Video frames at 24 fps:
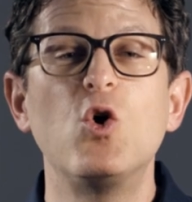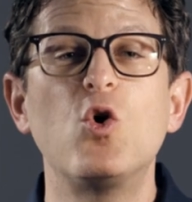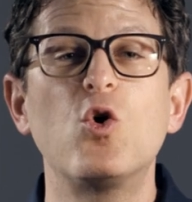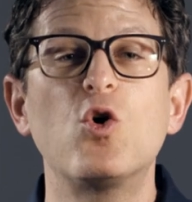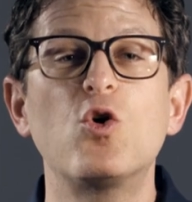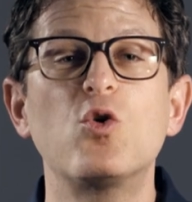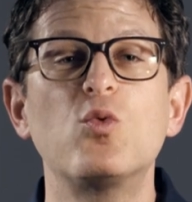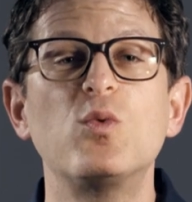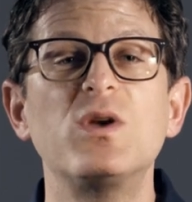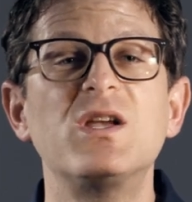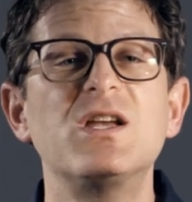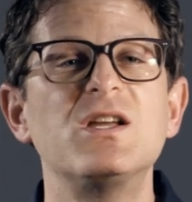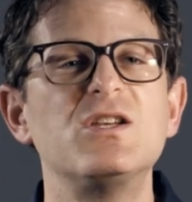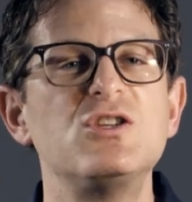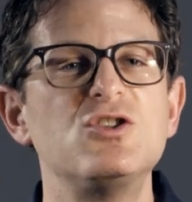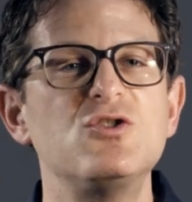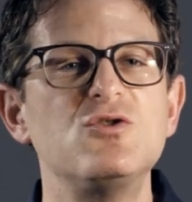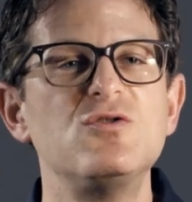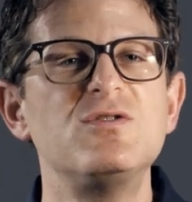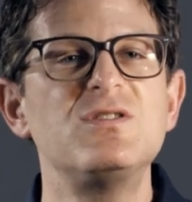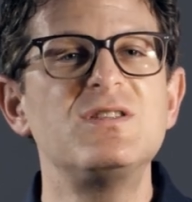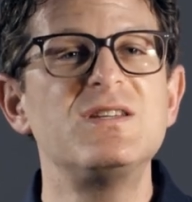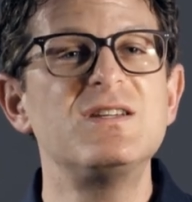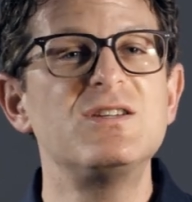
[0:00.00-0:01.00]
or we can
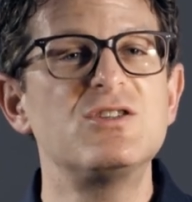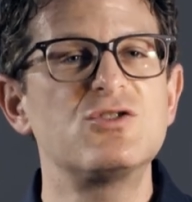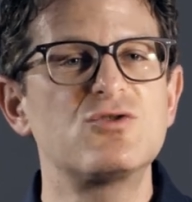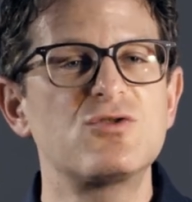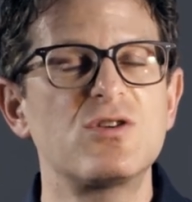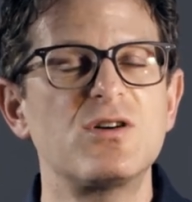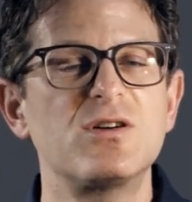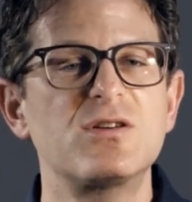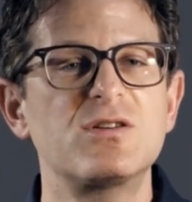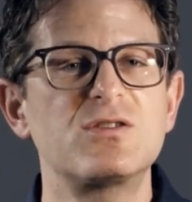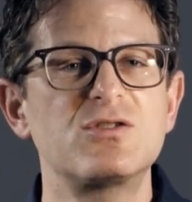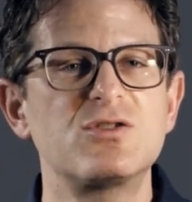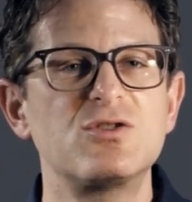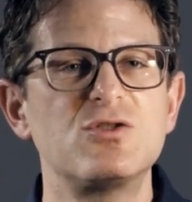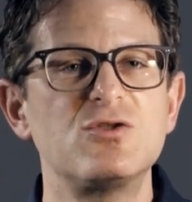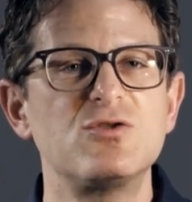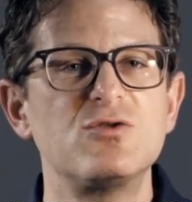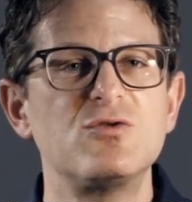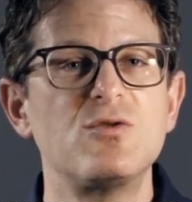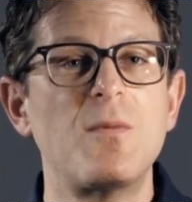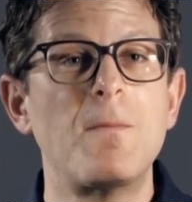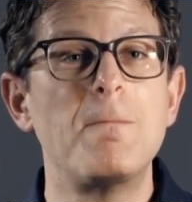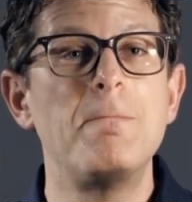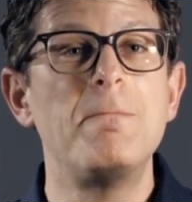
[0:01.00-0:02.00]
use these drugs
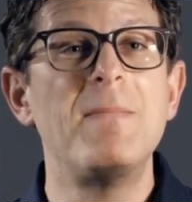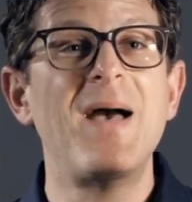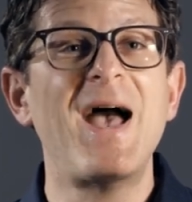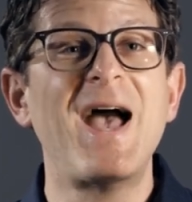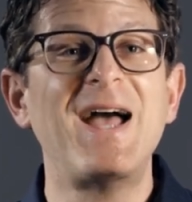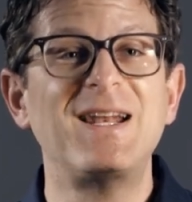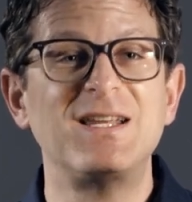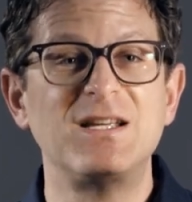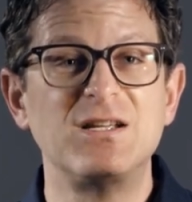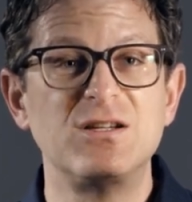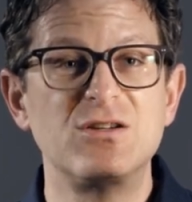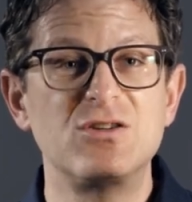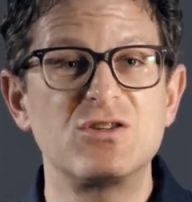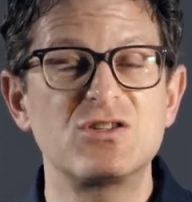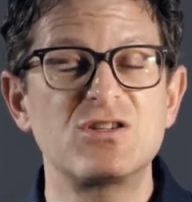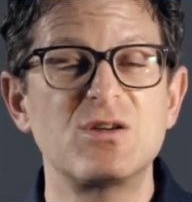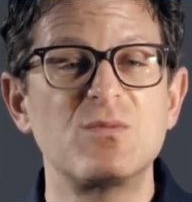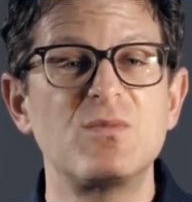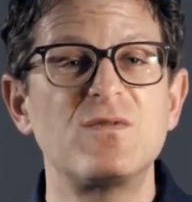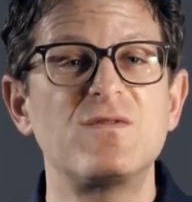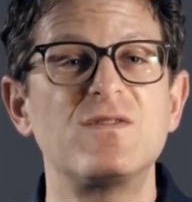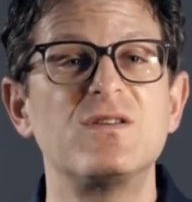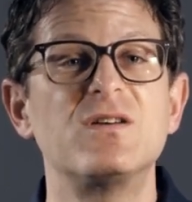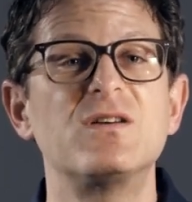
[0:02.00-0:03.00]
to manage
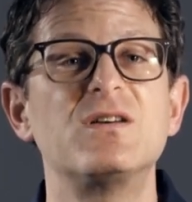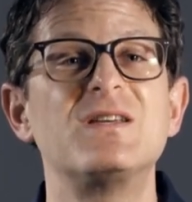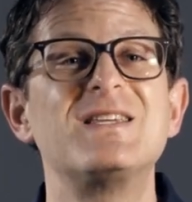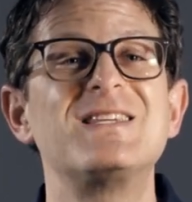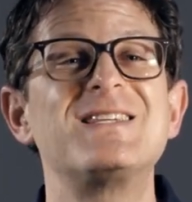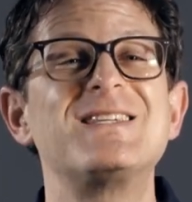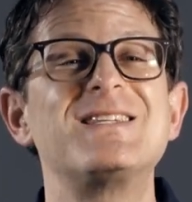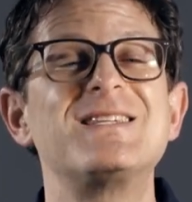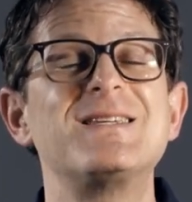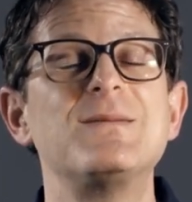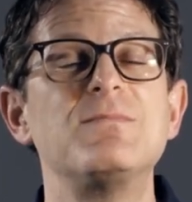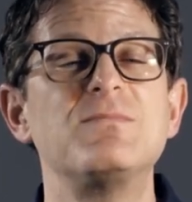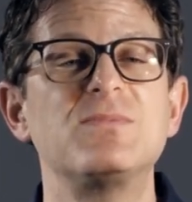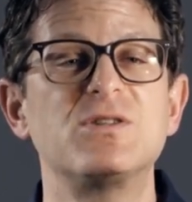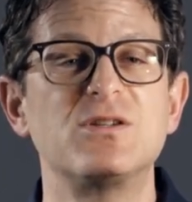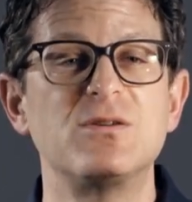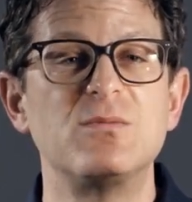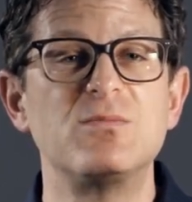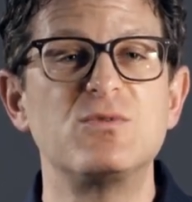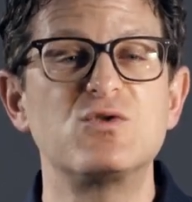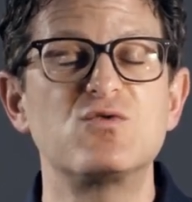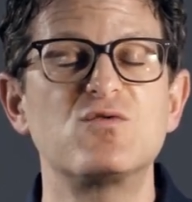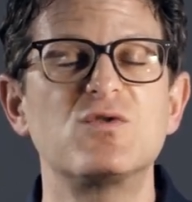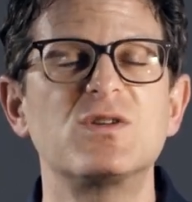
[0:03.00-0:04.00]
some of the
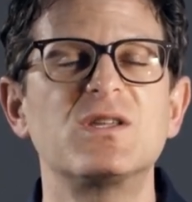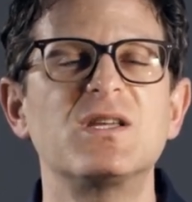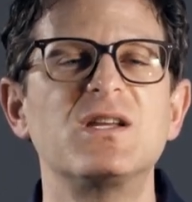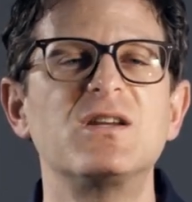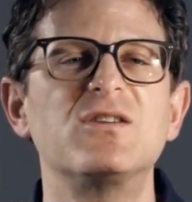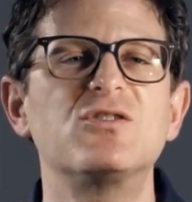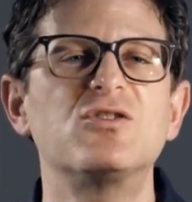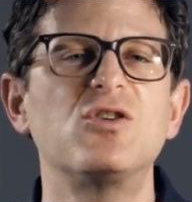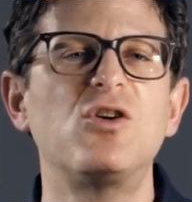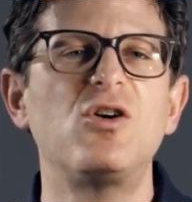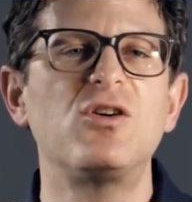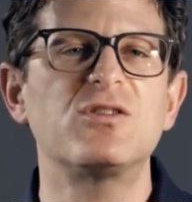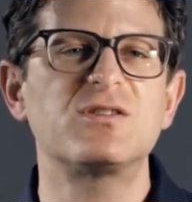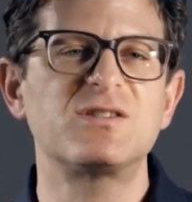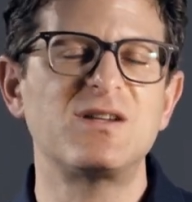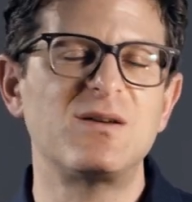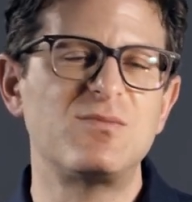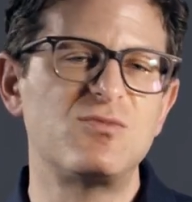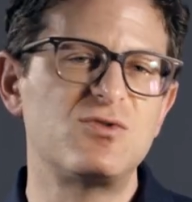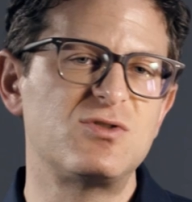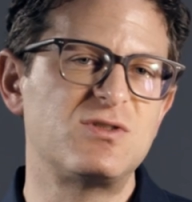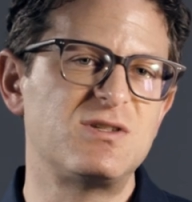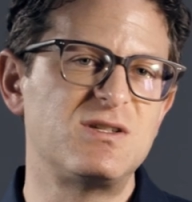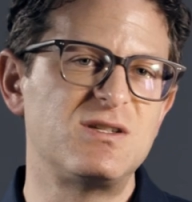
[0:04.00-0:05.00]
symptoms related to
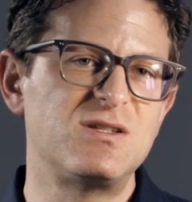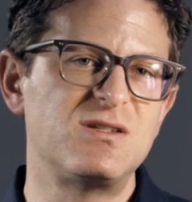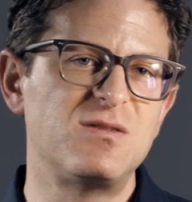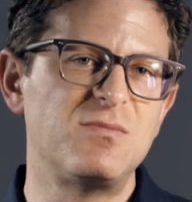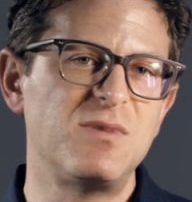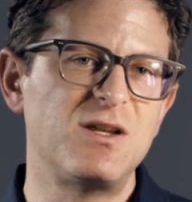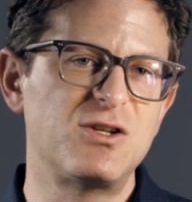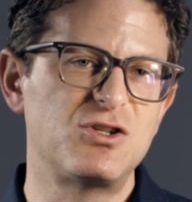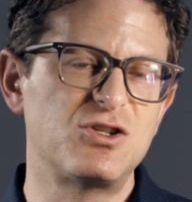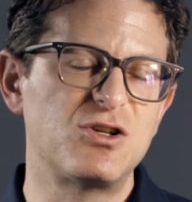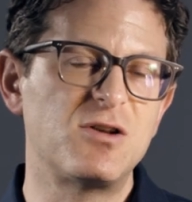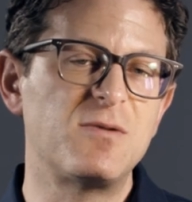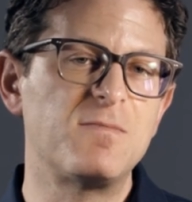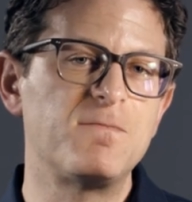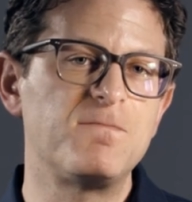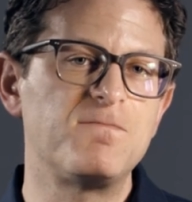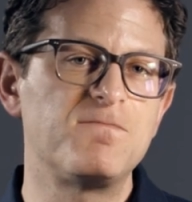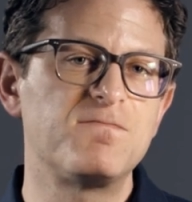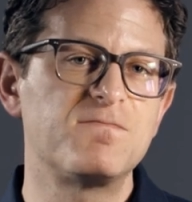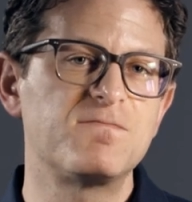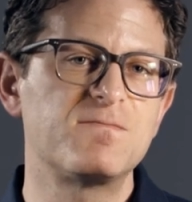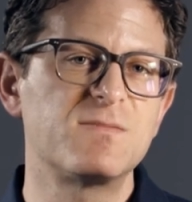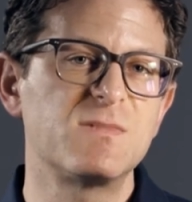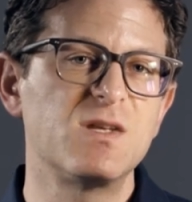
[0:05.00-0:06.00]
Alzheimer's disease dementia.
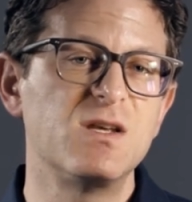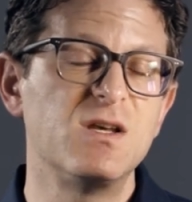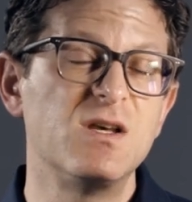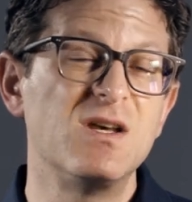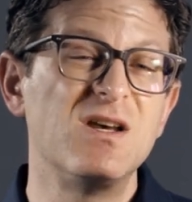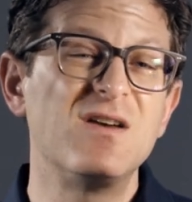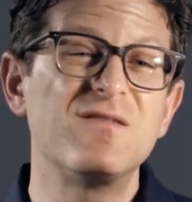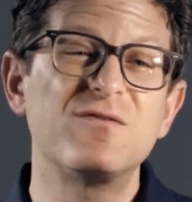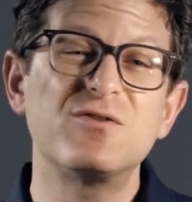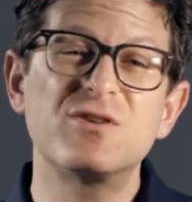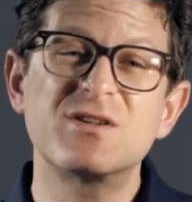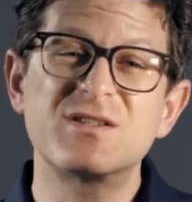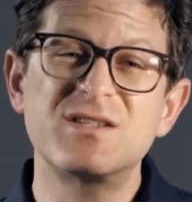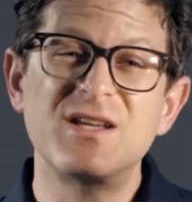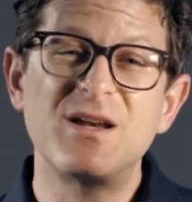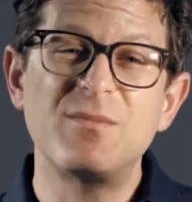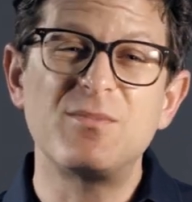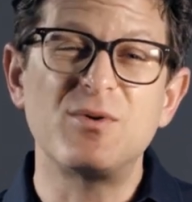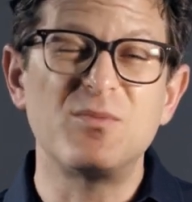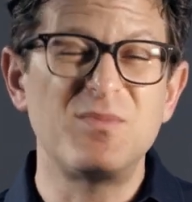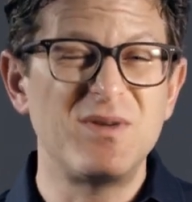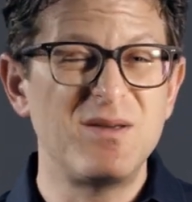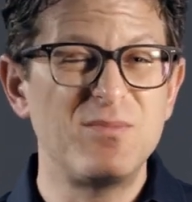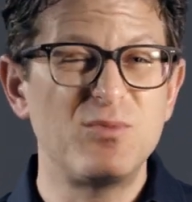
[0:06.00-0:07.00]
For
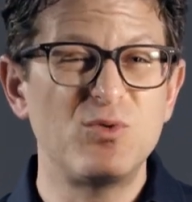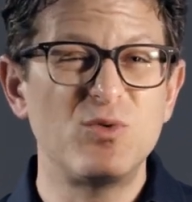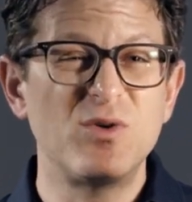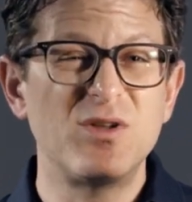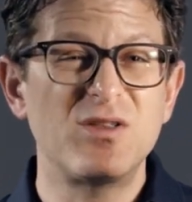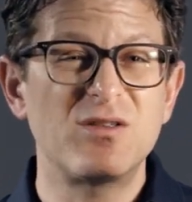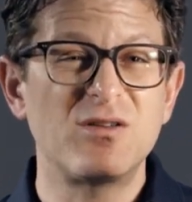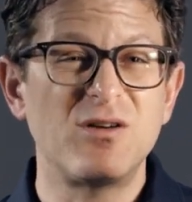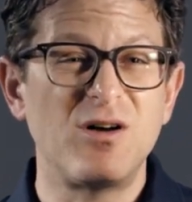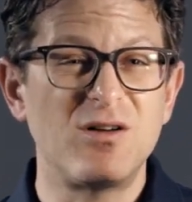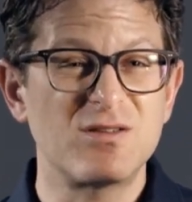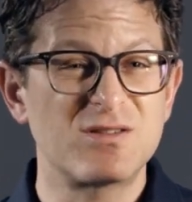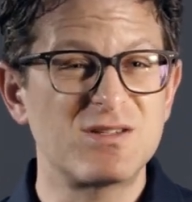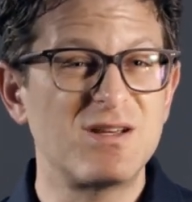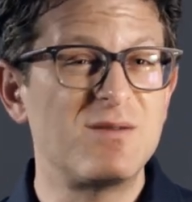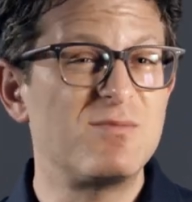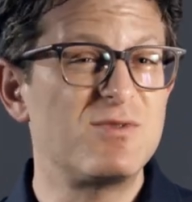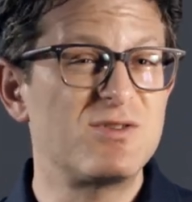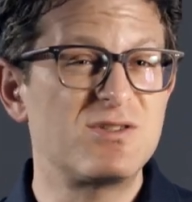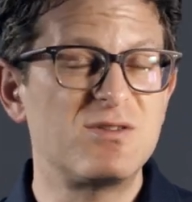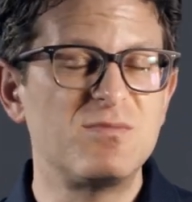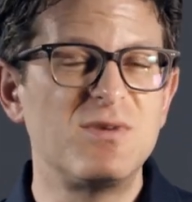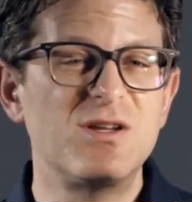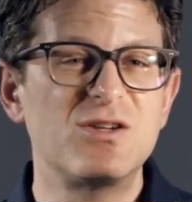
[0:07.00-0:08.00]
example, people with
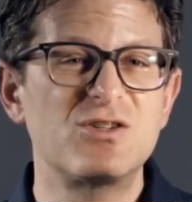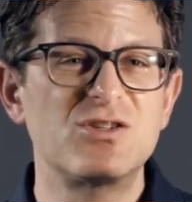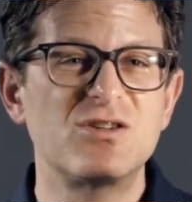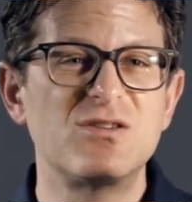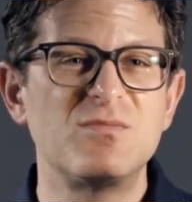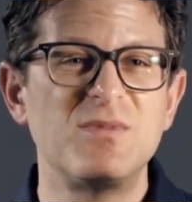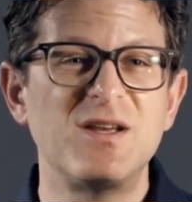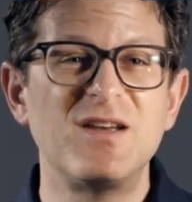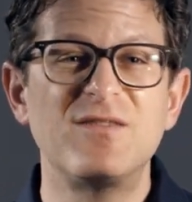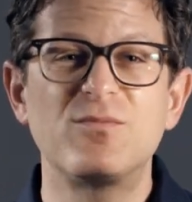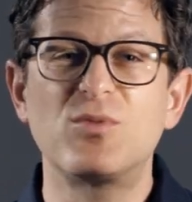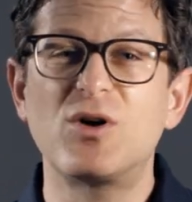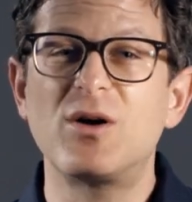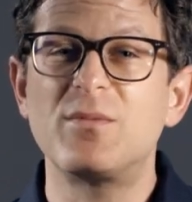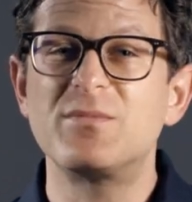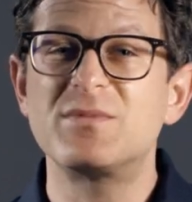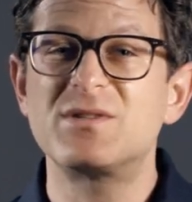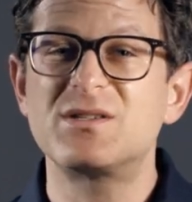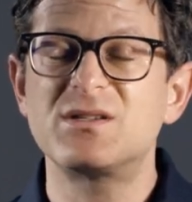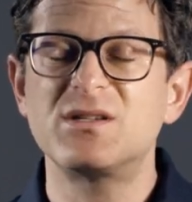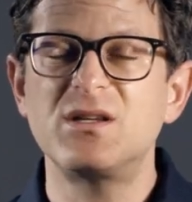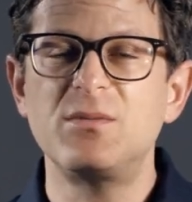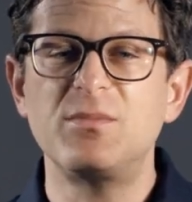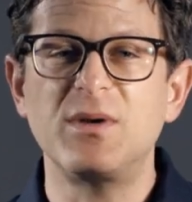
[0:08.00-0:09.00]
Alzheimer's dementia may have
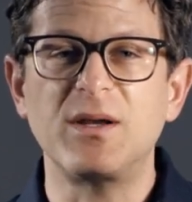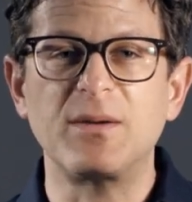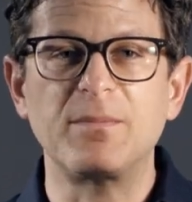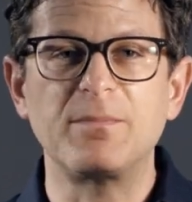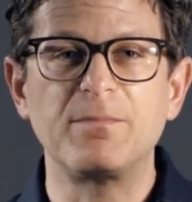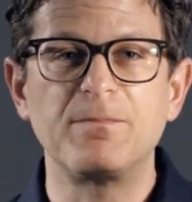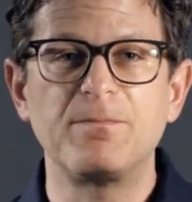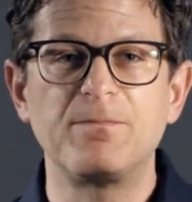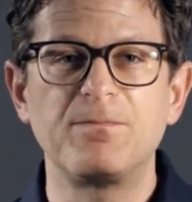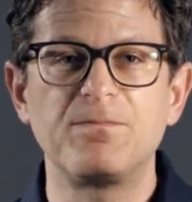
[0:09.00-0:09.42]
problems sleeping.